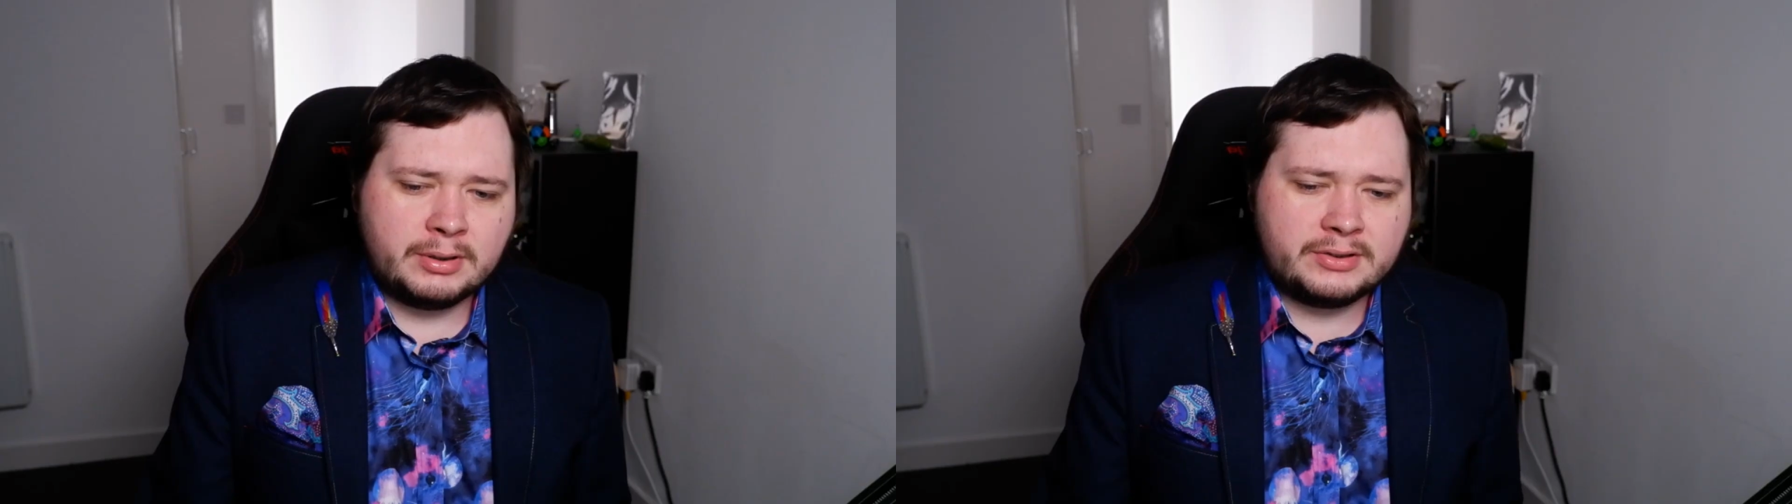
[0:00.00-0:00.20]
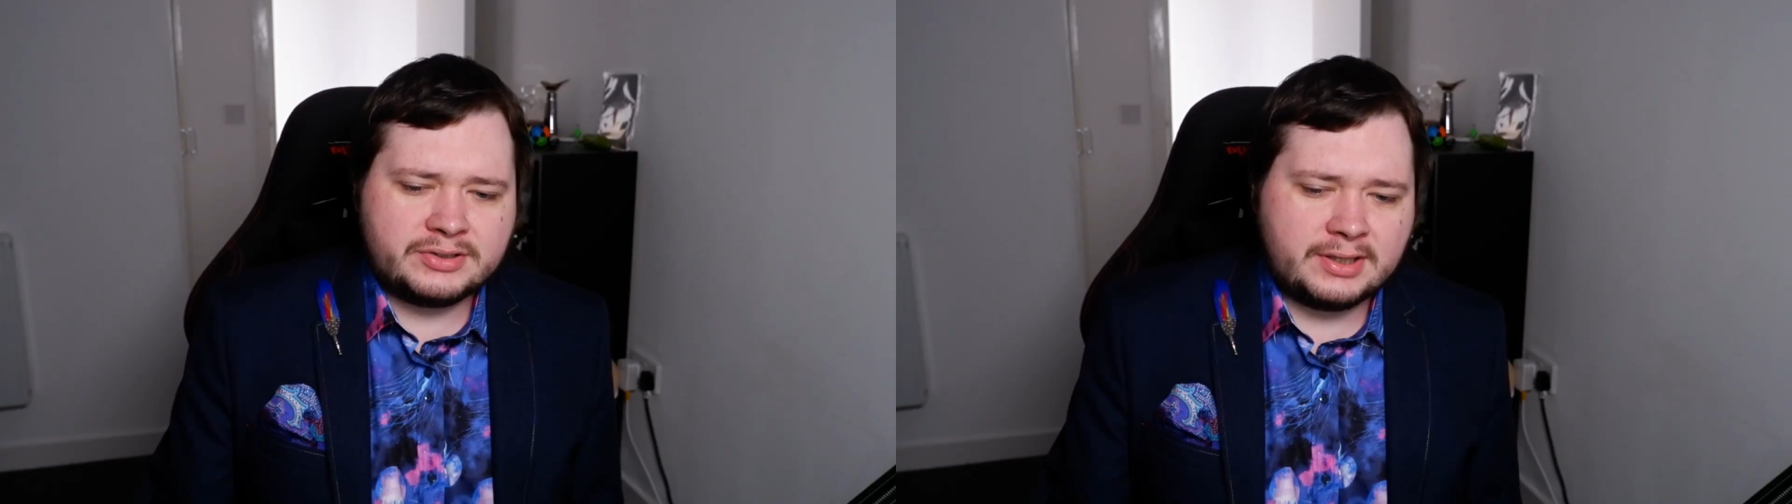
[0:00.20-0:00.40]

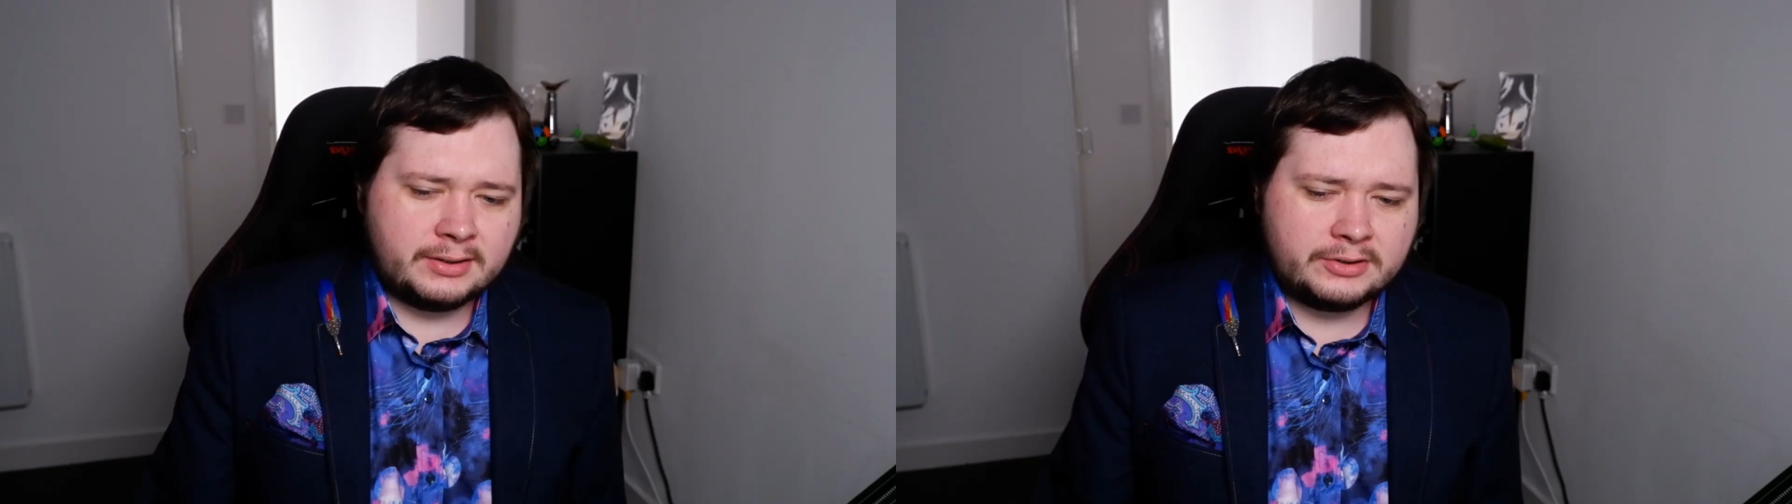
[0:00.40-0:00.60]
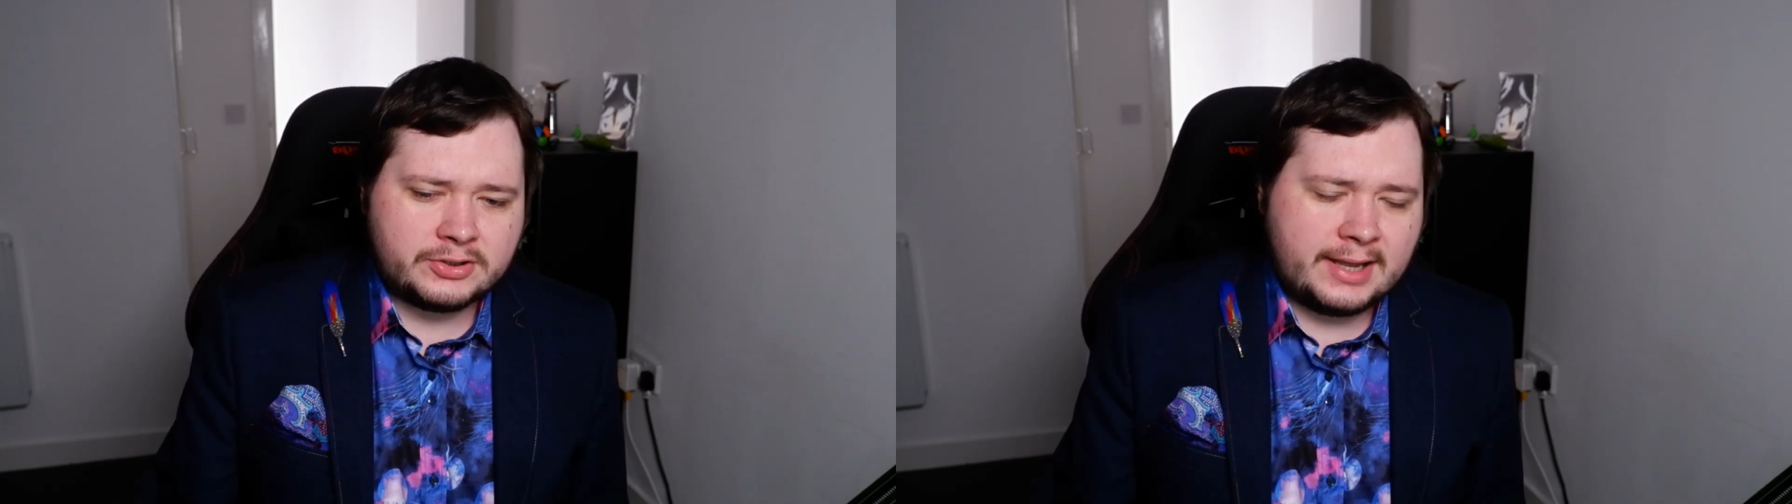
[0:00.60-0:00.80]
But
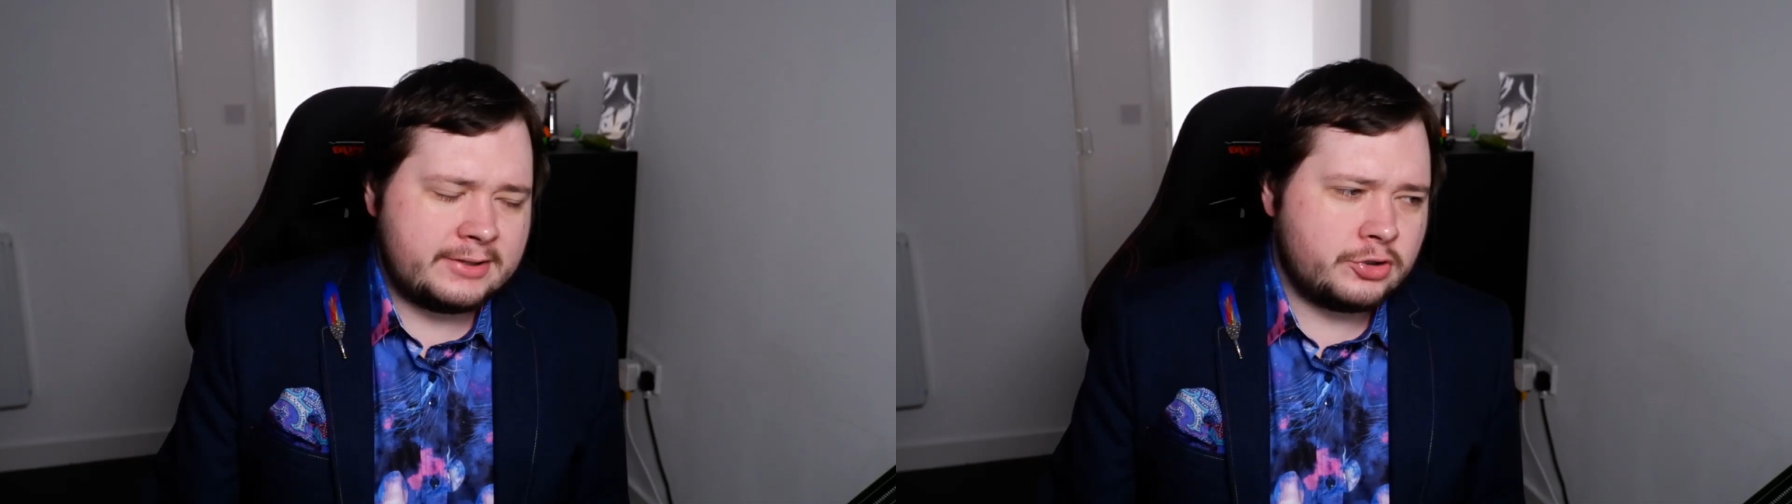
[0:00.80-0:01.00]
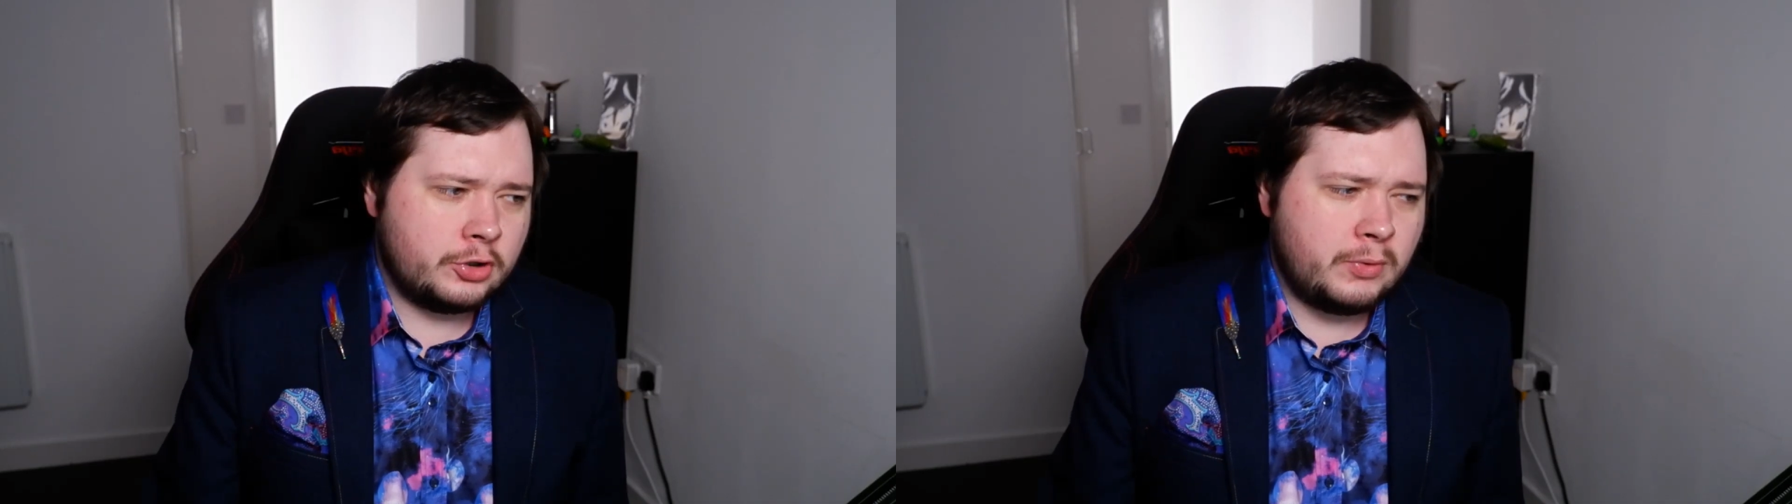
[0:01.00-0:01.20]
still, it doesn't
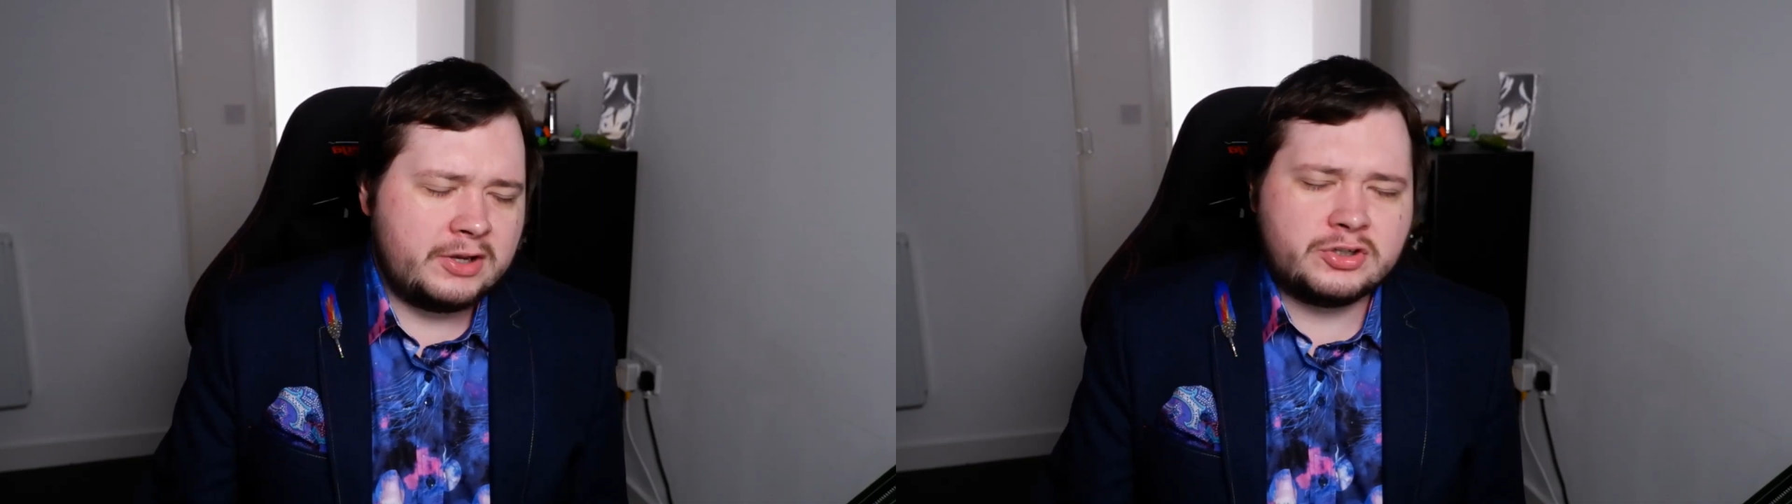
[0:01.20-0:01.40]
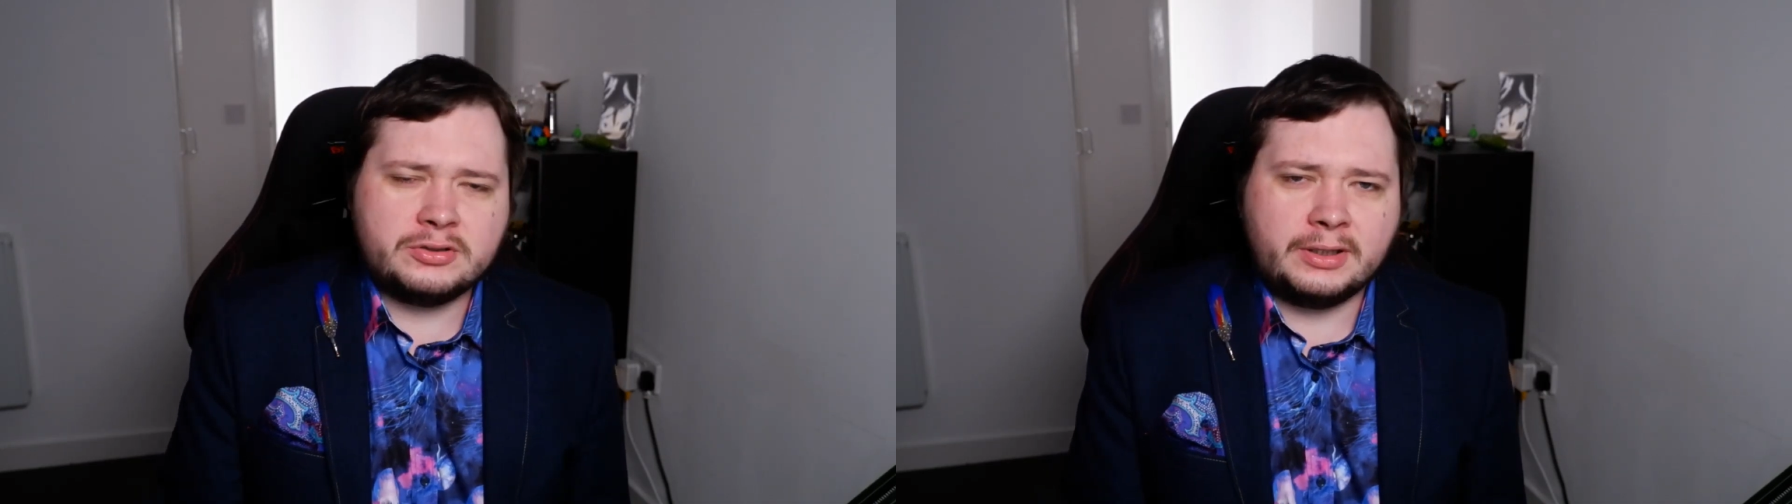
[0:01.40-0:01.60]
answer the question,